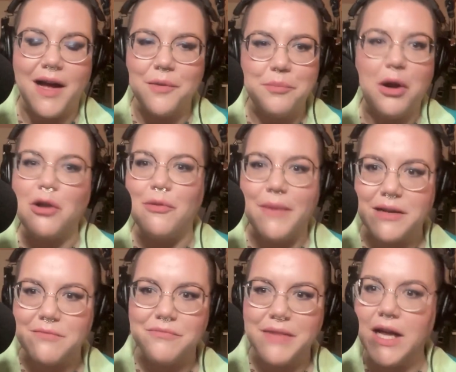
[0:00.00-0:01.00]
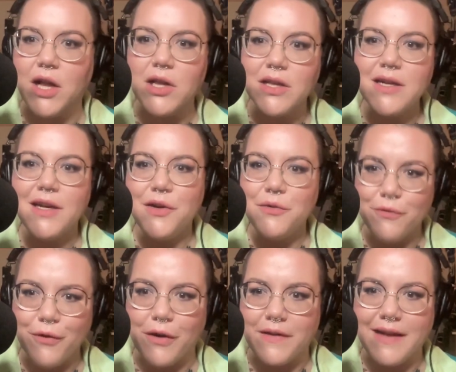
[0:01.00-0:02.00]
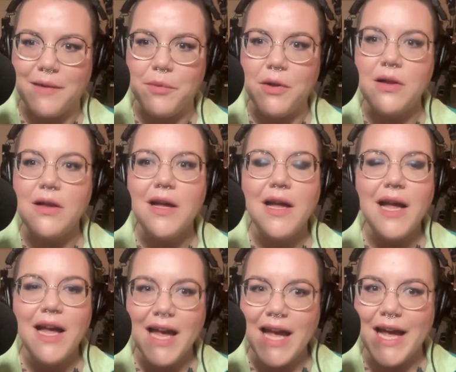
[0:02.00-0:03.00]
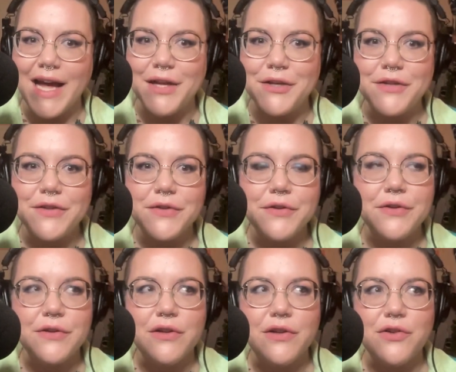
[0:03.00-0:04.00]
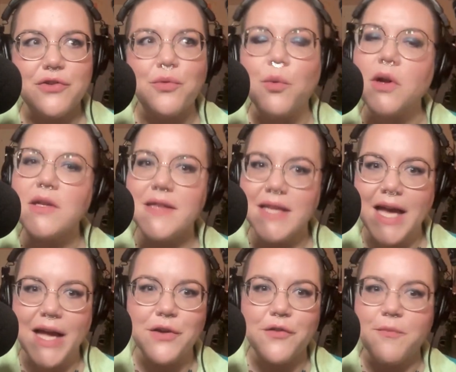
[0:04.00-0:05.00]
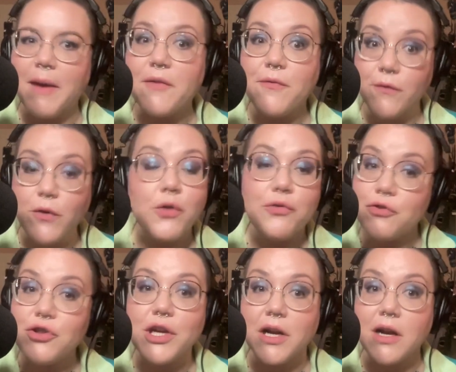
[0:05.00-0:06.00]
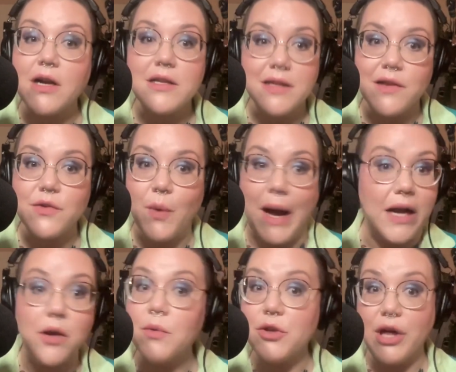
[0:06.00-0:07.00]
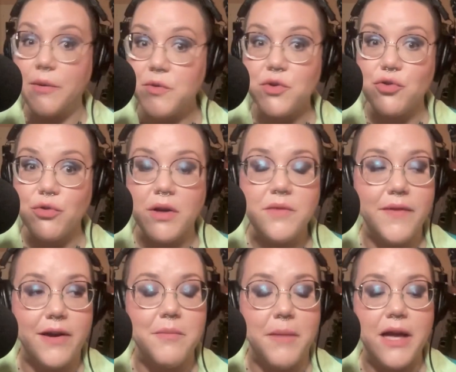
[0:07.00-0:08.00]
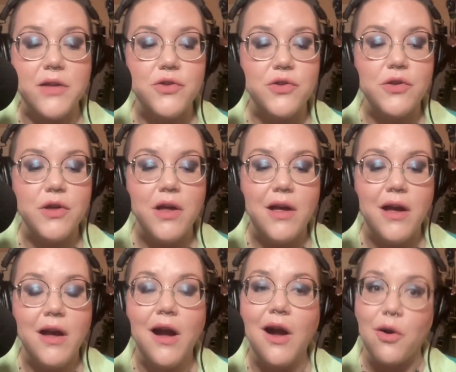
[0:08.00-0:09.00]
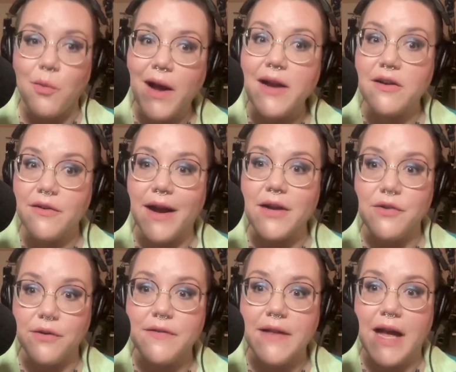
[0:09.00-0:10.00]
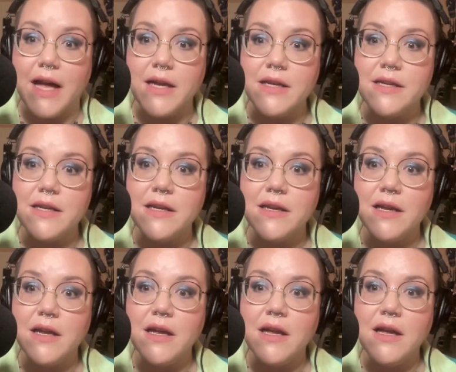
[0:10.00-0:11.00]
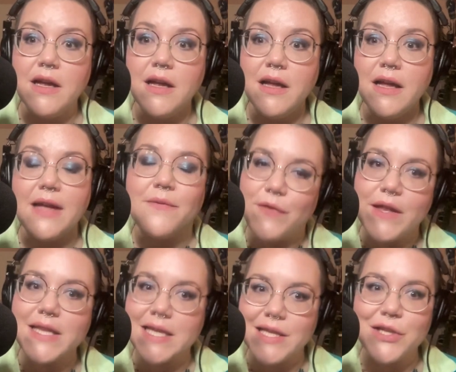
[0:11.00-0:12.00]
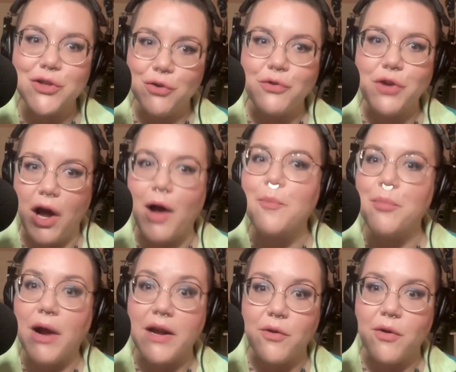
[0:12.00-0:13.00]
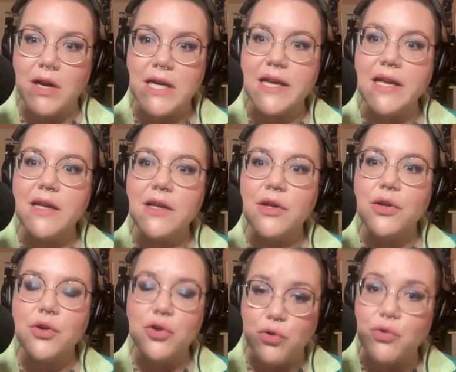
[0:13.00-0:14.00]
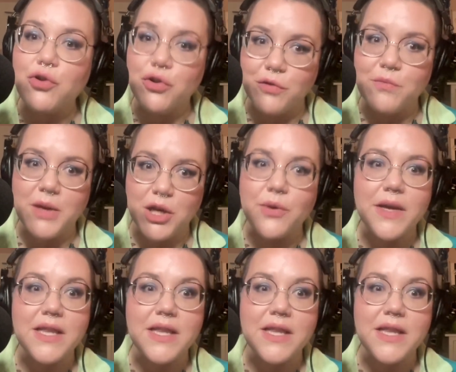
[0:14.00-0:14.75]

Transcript: Parliament Hill, for example. And towards the end of my first year in this choir, which I was enjoying very much, our choir director said, if this isn't your top priority, you shouldn't be doing